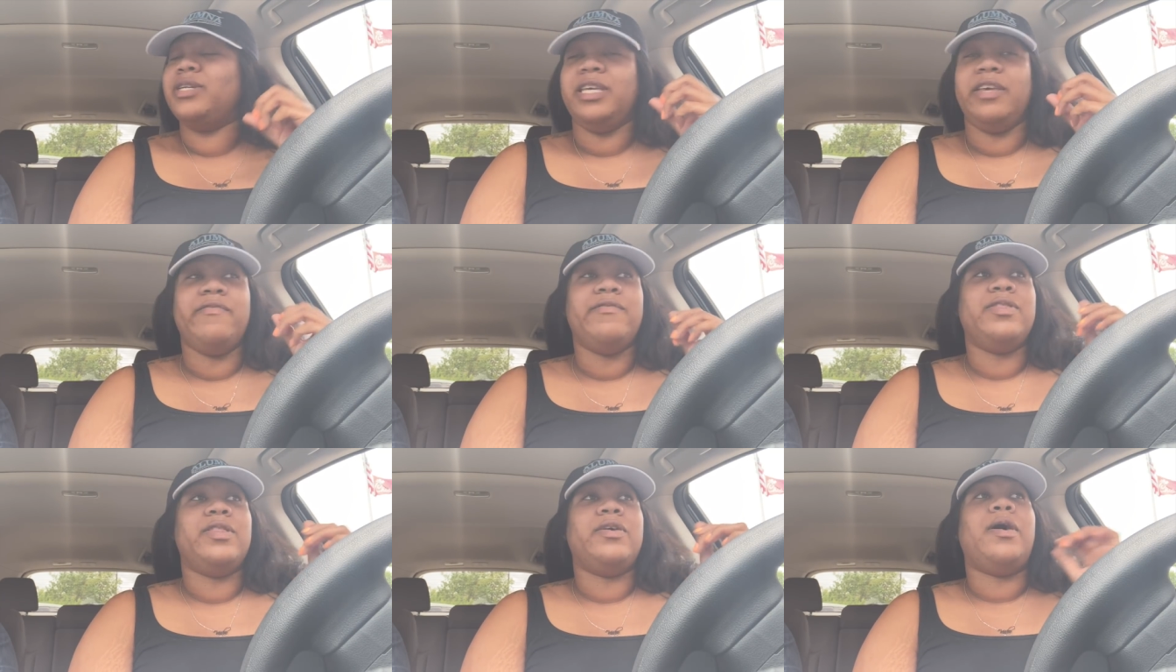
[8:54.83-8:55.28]

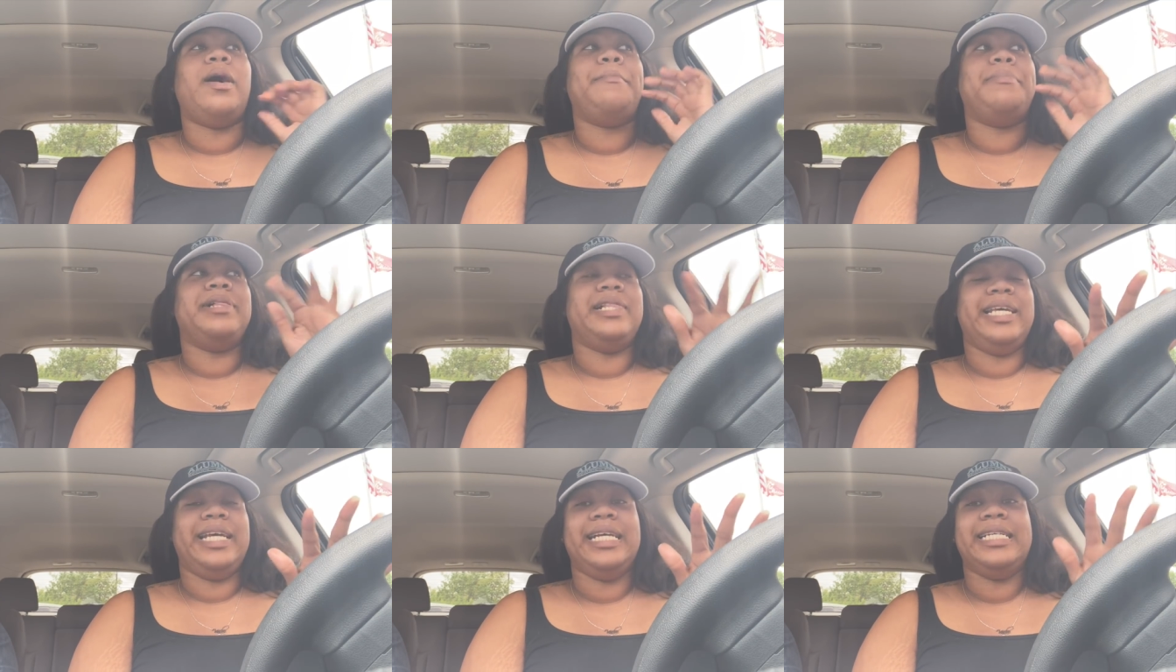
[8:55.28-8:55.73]
even though I
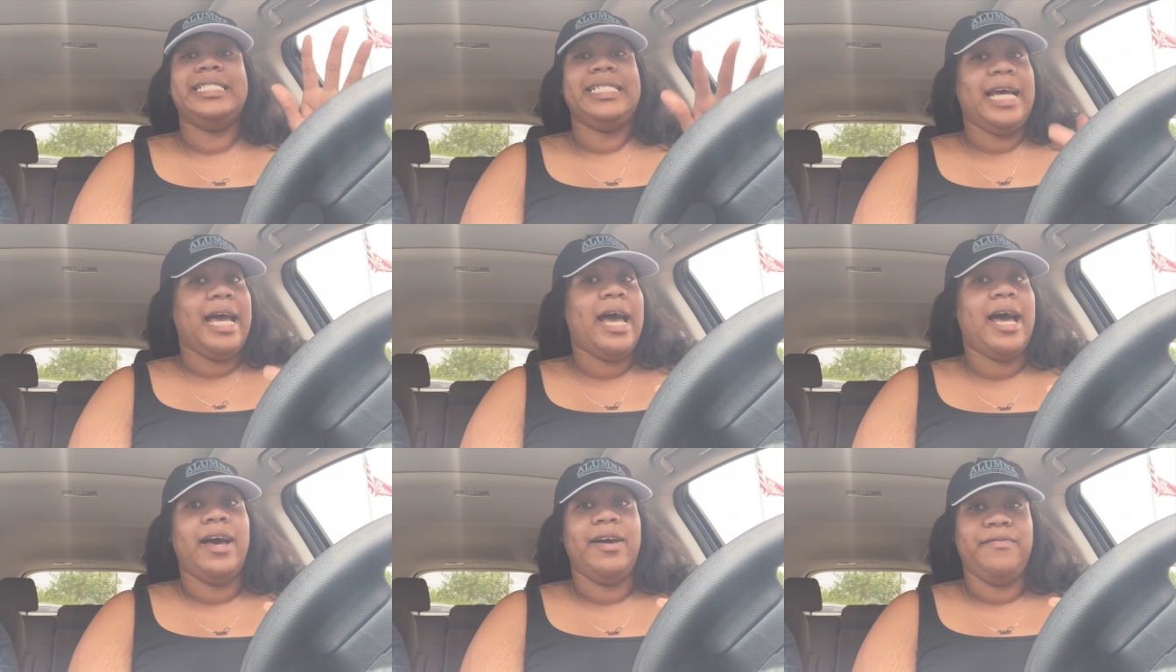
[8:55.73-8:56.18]
plan to
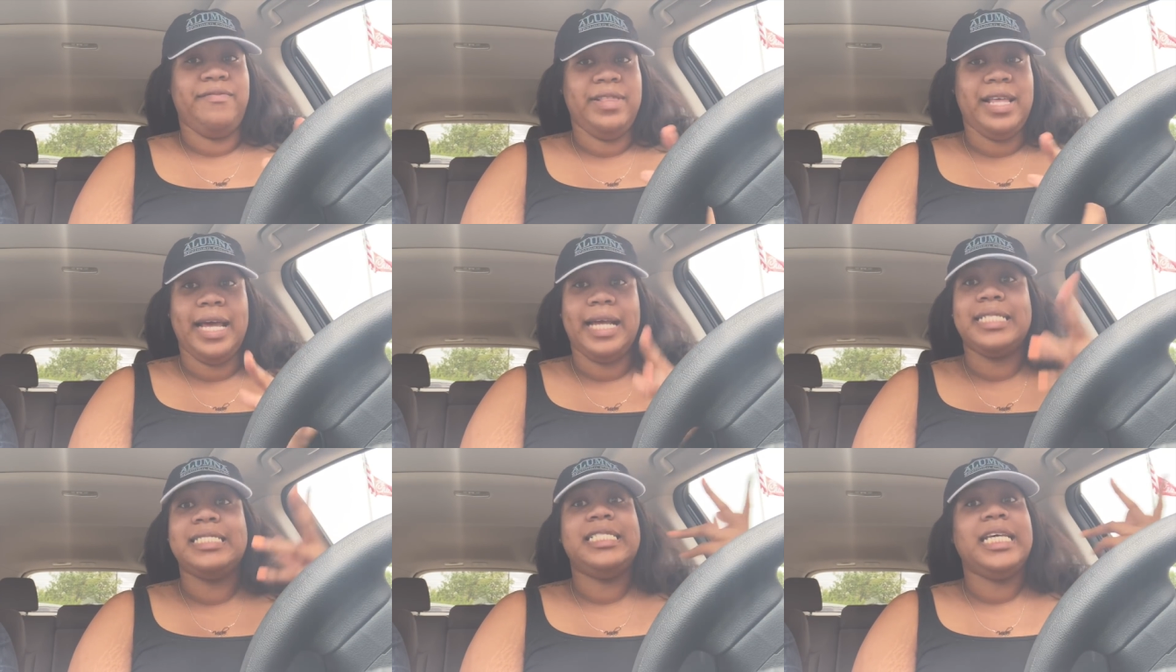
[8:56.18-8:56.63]
have
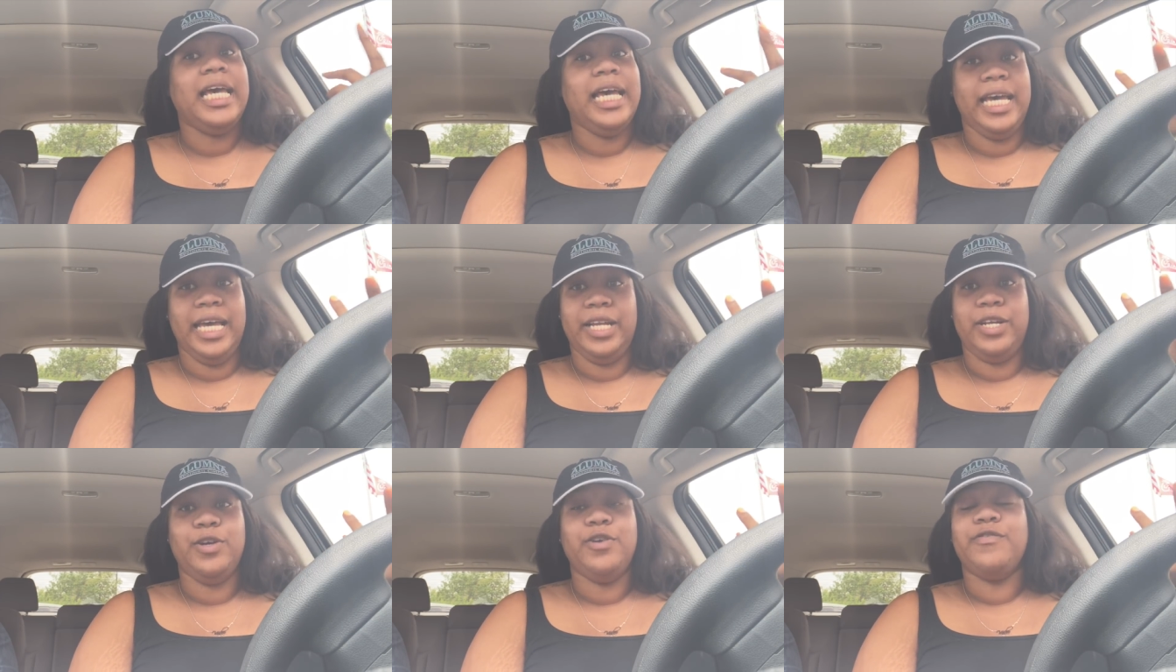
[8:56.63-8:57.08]
like
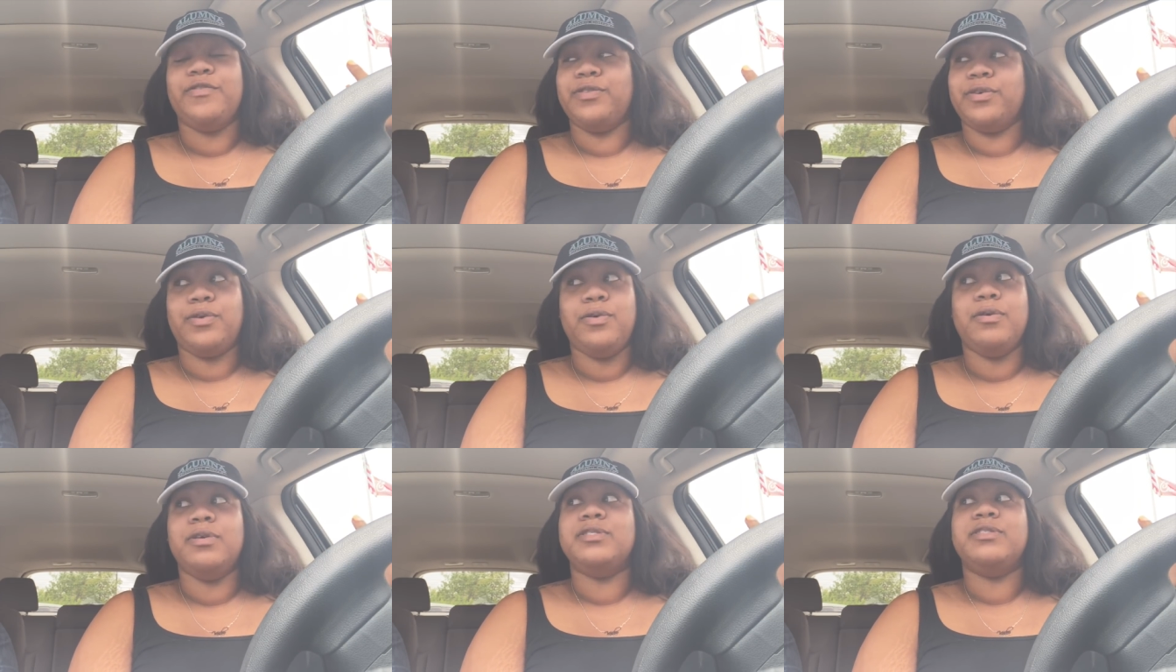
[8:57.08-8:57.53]
ten over the
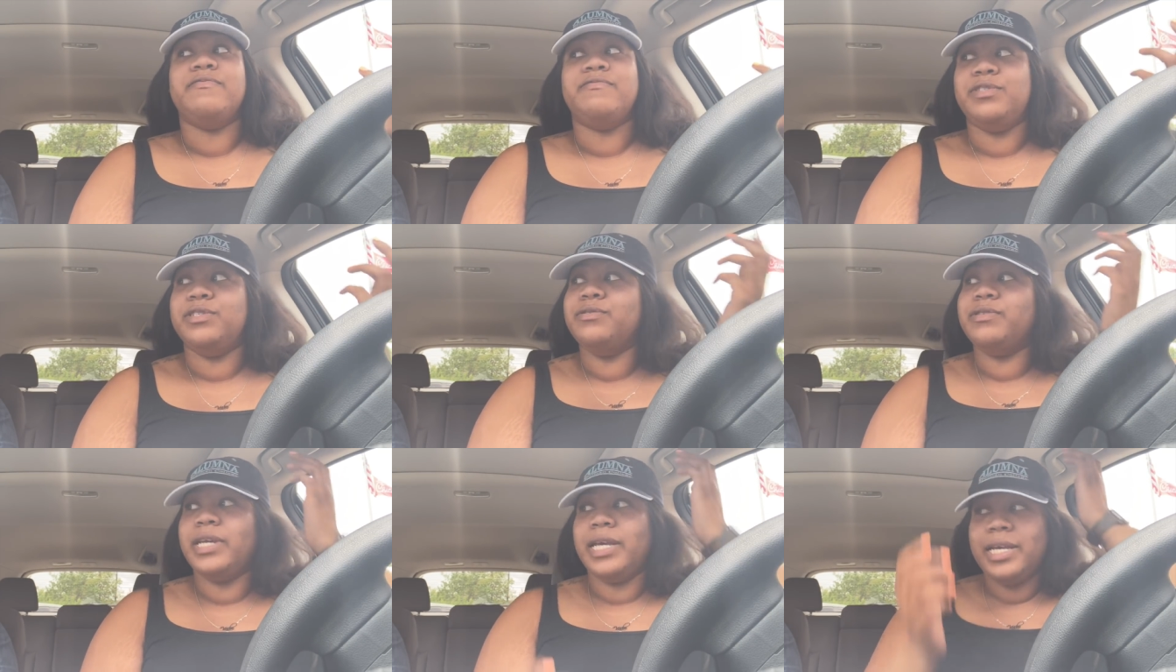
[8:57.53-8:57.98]
course of
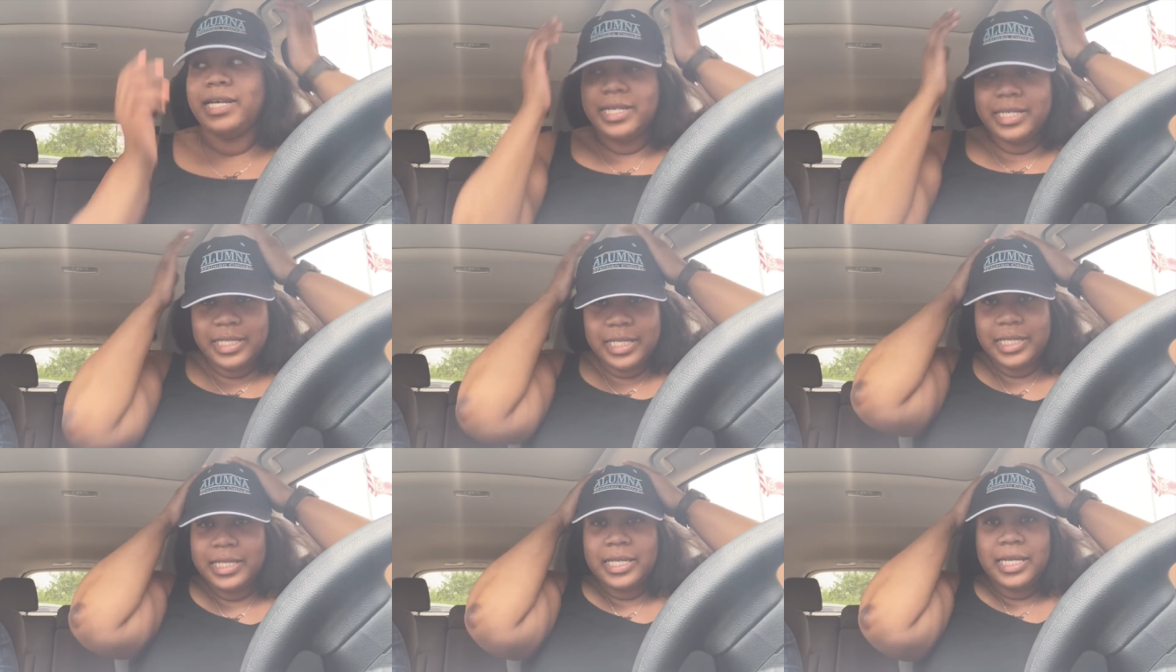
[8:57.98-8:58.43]
two
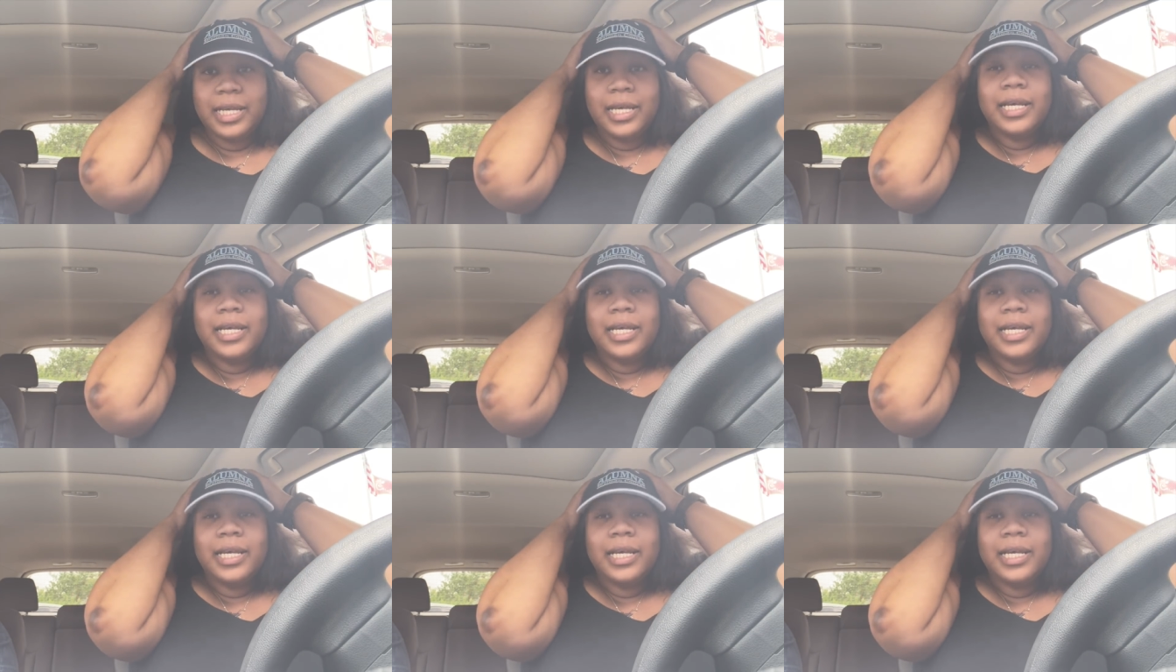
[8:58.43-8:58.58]
days.